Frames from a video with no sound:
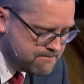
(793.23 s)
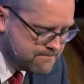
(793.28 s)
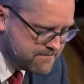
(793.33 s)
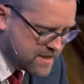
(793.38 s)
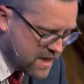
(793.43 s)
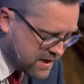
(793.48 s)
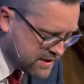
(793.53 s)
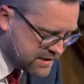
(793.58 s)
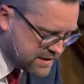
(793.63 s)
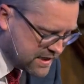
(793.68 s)

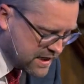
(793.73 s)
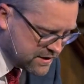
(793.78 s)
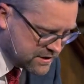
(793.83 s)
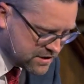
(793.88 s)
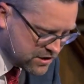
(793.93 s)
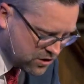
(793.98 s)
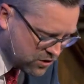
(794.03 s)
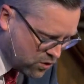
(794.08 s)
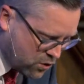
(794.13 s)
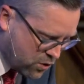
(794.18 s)
Thus says
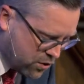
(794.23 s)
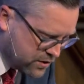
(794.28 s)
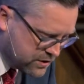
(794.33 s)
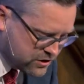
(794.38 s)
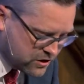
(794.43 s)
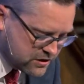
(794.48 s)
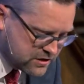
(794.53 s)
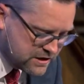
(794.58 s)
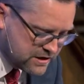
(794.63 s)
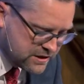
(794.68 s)
the Lord,
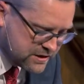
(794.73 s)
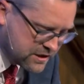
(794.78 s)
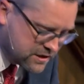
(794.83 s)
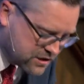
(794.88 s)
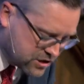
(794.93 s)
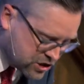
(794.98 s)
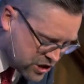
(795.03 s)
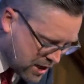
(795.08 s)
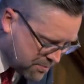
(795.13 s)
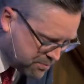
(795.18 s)
just as the
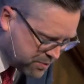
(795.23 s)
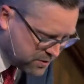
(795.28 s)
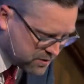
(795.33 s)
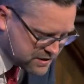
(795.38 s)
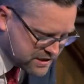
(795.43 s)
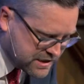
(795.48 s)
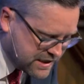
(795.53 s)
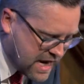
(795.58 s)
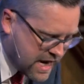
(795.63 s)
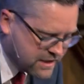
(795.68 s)
shepherd
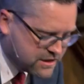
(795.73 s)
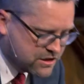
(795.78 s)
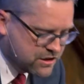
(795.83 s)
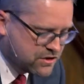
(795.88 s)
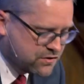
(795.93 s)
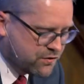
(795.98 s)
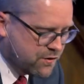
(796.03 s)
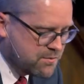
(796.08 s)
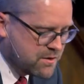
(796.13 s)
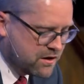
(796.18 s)
snatches
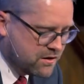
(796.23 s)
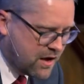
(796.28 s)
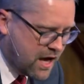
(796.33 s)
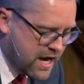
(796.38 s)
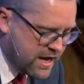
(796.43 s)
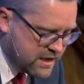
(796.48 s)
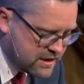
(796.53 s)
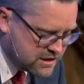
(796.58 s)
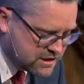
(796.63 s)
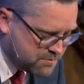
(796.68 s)
from the
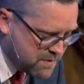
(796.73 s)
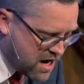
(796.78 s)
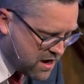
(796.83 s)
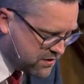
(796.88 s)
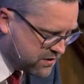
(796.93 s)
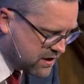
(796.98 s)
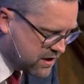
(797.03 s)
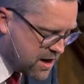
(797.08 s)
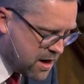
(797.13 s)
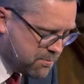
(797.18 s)
lion's
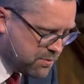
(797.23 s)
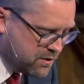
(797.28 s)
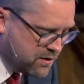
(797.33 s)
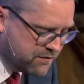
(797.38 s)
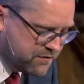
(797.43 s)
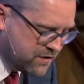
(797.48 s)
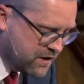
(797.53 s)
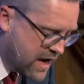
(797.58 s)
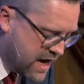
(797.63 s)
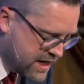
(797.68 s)
mouth a couple
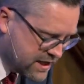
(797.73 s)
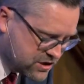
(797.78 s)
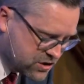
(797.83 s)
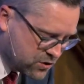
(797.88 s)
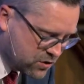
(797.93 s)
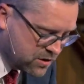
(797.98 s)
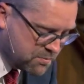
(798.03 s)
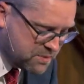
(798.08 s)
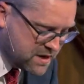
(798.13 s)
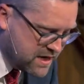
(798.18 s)
of legs
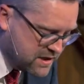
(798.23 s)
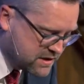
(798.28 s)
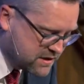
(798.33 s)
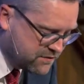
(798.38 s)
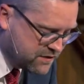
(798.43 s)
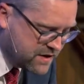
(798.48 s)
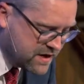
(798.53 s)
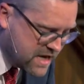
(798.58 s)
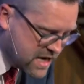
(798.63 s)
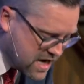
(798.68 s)
or the piece
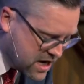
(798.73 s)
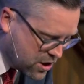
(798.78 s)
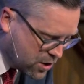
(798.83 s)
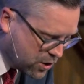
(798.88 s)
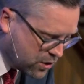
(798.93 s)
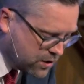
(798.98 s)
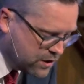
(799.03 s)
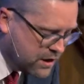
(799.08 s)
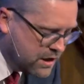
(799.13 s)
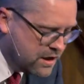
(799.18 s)
of an
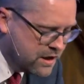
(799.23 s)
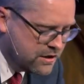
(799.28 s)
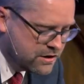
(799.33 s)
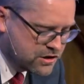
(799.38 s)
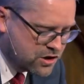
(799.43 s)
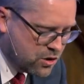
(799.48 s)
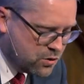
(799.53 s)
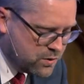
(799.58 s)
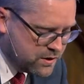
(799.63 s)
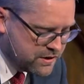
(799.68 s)
ear,
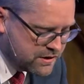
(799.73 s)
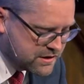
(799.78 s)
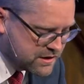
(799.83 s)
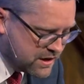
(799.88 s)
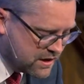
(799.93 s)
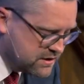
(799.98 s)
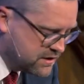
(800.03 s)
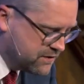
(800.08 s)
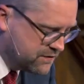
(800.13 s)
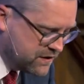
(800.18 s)
so will the
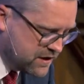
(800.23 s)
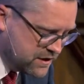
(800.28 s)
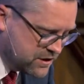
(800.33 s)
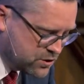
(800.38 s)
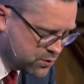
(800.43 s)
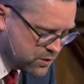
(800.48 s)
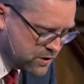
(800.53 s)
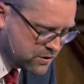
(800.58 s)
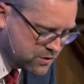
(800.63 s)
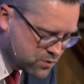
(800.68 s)
sons of
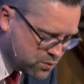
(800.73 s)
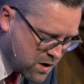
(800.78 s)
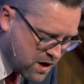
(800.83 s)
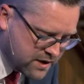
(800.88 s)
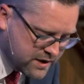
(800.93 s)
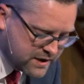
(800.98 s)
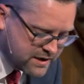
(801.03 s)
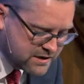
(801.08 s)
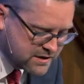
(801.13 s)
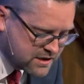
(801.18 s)
Israel
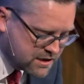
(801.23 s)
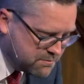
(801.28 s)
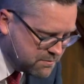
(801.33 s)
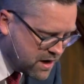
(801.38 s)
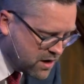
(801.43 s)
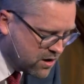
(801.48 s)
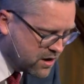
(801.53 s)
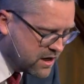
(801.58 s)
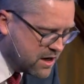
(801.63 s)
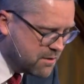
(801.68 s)
dwelling in
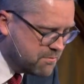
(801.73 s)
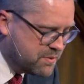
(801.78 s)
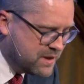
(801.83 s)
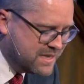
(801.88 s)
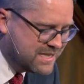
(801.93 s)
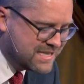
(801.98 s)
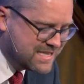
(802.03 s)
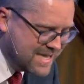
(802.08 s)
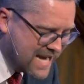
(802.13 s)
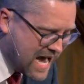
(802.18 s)
Samaria be
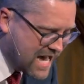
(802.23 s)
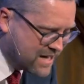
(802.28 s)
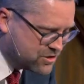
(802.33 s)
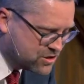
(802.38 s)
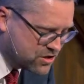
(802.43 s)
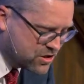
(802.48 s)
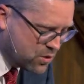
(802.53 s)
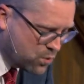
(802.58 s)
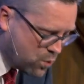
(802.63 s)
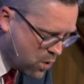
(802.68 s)

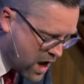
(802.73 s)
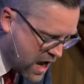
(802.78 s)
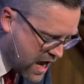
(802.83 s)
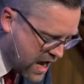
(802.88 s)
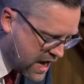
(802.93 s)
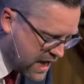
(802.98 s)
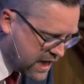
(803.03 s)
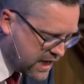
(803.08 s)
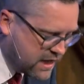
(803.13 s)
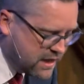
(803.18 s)
snatched
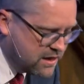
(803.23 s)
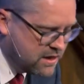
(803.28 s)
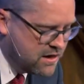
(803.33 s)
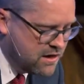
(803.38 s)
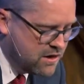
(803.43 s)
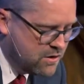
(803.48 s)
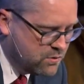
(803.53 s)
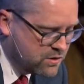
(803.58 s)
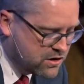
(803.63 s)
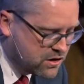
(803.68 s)
away
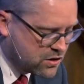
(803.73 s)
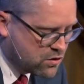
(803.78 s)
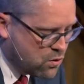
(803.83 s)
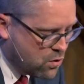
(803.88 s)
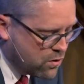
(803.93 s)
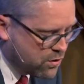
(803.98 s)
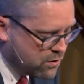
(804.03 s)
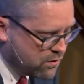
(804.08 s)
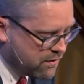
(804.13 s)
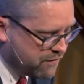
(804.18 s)
with the
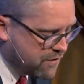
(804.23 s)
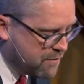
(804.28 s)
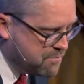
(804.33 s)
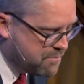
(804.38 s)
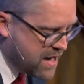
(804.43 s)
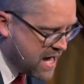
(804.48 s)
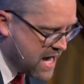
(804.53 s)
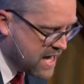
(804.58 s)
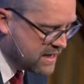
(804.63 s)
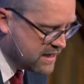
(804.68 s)
corner of a
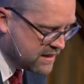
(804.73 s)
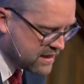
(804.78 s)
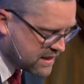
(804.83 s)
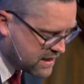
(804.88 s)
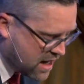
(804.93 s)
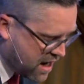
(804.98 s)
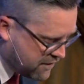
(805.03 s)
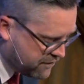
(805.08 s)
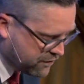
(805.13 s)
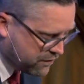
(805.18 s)
bed and the
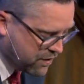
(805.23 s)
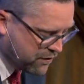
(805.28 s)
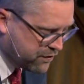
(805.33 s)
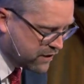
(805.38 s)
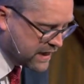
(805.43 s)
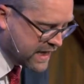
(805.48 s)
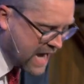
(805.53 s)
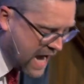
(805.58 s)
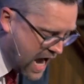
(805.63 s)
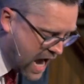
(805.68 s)
cover of
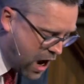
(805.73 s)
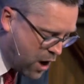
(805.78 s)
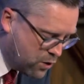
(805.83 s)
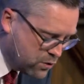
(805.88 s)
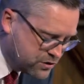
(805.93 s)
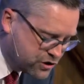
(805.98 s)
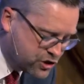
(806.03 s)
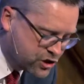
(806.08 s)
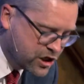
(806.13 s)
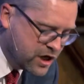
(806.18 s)
a
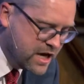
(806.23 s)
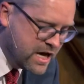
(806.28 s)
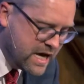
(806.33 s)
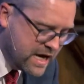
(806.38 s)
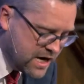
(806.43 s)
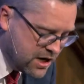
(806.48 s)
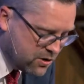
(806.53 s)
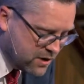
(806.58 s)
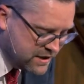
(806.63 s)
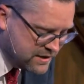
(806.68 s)
couch.
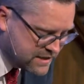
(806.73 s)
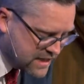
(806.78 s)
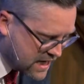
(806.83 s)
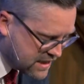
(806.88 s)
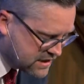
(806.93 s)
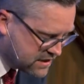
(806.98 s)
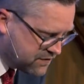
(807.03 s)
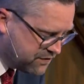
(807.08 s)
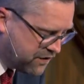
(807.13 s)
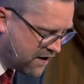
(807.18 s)
Hear and
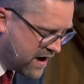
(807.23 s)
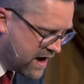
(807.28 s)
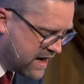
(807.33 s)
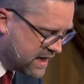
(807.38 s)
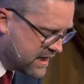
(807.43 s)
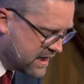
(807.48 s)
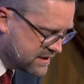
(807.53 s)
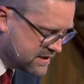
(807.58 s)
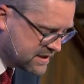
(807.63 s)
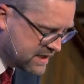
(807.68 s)
testify
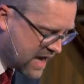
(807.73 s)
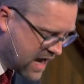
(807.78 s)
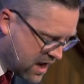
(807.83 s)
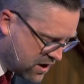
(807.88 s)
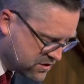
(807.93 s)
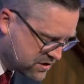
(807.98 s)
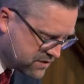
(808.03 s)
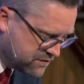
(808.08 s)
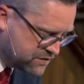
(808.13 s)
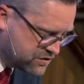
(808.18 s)
against the
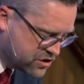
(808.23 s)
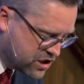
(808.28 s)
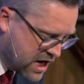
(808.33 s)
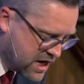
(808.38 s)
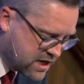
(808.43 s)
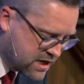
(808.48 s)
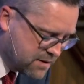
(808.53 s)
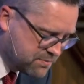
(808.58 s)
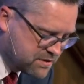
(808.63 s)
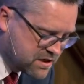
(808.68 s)
house of
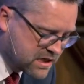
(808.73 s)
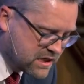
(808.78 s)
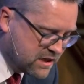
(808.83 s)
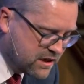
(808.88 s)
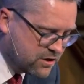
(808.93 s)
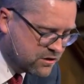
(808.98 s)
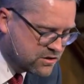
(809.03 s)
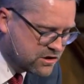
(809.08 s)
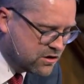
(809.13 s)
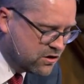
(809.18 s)
Jacob,
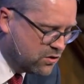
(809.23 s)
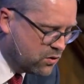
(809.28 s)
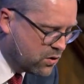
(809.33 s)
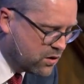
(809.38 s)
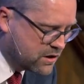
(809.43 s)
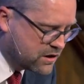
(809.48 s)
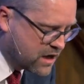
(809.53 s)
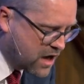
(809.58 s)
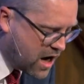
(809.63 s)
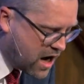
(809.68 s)
declares the
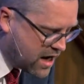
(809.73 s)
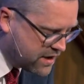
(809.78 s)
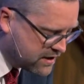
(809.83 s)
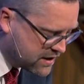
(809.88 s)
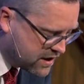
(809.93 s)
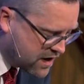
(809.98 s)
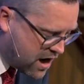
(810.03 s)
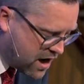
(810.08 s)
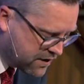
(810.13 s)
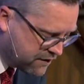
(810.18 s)
Lord God, the
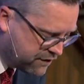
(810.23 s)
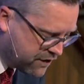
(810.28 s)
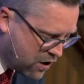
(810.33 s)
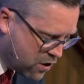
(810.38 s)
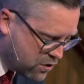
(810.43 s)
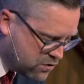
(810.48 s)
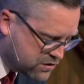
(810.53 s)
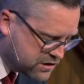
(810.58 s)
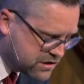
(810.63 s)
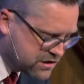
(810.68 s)
God of
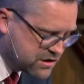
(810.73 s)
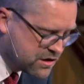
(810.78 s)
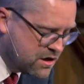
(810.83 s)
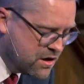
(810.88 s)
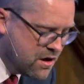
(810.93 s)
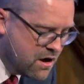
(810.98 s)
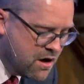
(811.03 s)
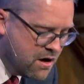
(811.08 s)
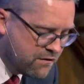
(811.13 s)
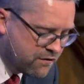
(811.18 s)
hosts.
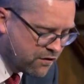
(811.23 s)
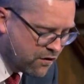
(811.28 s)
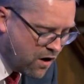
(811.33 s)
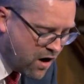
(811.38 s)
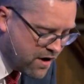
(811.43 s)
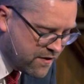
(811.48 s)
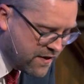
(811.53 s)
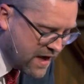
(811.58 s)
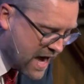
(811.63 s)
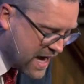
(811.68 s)
For
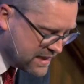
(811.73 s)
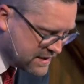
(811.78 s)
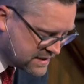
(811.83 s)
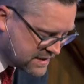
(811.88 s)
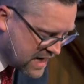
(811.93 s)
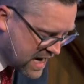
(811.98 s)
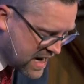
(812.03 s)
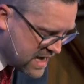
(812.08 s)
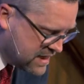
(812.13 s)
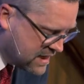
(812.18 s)
on that
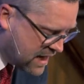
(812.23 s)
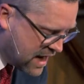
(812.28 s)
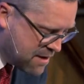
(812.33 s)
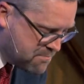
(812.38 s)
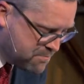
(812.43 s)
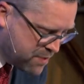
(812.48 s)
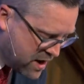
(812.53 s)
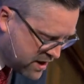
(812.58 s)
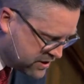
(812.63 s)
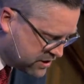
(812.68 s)
day that I
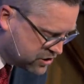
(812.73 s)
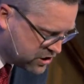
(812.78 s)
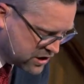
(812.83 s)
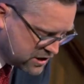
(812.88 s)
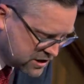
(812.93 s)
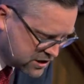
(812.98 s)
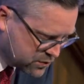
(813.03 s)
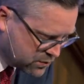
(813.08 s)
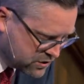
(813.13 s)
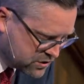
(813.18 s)
punish
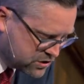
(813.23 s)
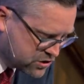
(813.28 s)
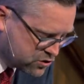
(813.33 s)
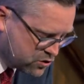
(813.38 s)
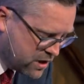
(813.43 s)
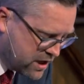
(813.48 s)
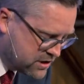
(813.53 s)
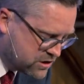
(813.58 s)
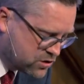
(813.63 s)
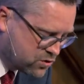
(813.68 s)
Israel's
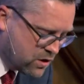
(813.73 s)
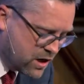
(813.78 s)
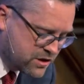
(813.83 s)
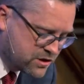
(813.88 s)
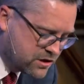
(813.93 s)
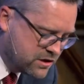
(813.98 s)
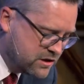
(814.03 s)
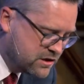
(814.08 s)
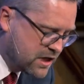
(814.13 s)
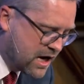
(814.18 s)

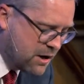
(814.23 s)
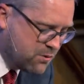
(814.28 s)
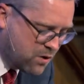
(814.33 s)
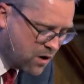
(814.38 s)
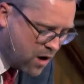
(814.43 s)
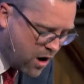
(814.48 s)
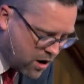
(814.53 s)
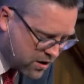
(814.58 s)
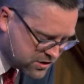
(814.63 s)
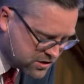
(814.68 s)
transgressions, I will
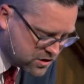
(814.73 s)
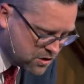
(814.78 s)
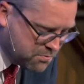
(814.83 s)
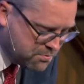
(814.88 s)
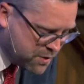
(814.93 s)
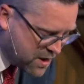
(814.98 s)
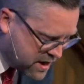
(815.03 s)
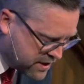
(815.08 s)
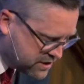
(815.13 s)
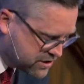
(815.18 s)
also
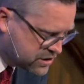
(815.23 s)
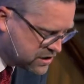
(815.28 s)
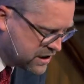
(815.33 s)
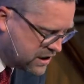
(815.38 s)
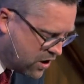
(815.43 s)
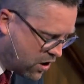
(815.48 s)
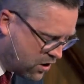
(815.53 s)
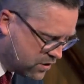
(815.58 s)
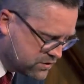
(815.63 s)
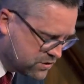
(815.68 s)
punish
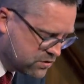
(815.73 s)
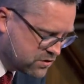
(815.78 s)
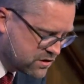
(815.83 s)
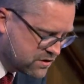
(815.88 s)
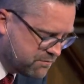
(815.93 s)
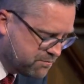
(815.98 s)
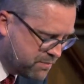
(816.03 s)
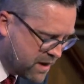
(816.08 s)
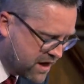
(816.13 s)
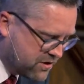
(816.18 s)
the altars
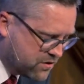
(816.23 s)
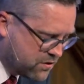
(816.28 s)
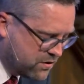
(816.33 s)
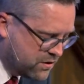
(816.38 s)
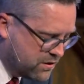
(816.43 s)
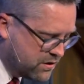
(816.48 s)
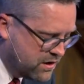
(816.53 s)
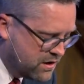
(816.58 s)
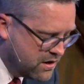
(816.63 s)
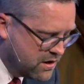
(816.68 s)
of
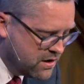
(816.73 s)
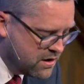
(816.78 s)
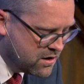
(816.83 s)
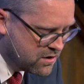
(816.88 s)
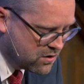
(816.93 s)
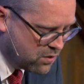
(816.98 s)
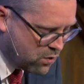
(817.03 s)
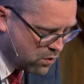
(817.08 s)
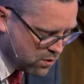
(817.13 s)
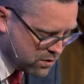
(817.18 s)
Bethel.
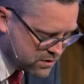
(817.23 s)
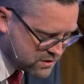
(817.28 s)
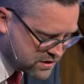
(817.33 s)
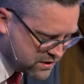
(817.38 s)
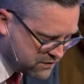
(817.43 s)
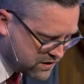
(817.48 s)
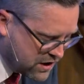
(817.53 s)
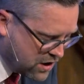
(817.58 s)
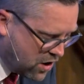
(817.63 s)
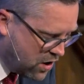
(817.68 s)
The horns
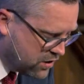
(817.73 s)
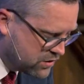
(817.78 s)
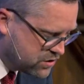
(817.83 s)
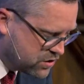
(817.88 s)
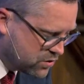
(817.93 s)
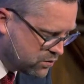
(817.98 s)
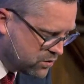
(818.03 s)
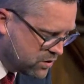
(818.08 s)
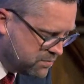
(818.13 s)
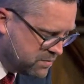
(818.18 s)
of the
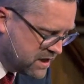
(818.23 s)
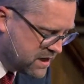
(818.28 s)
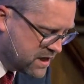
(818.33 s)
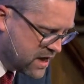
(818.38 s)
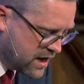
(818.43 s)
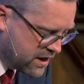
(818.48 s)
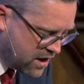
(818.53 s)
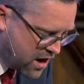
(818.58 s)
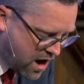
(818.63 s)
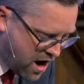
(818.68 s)
altar will be
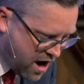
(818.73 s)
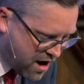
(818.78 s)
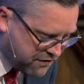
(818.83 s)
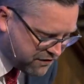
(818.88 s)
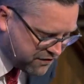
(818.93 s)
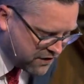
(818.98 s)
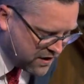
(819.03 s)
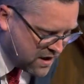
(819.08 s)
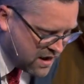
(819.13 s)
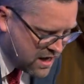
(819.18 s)
cut
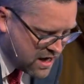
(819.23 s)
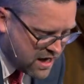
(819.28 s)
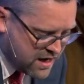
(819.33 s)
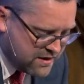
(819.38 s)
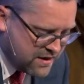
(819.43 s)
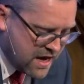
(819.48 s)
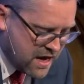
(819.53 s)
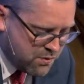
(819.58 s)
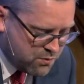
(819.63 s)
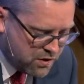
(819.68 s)
off, and
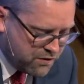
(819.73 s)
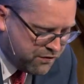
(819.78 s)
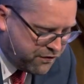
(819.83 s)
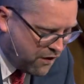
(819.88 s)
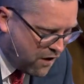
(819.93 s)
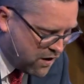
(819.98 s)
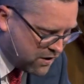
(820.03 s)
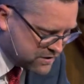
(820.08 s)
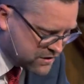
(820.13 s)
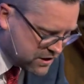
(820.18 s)
they will
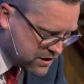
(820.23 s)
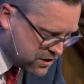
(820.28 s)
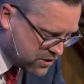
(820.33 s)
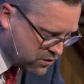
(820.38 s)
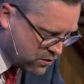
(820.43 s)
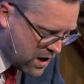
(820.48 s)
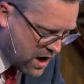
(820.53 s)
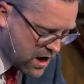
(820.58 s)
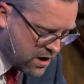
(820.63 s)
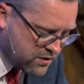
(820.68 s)
fall to the
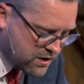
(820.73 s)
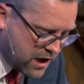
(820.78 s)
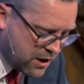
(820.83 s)
ground.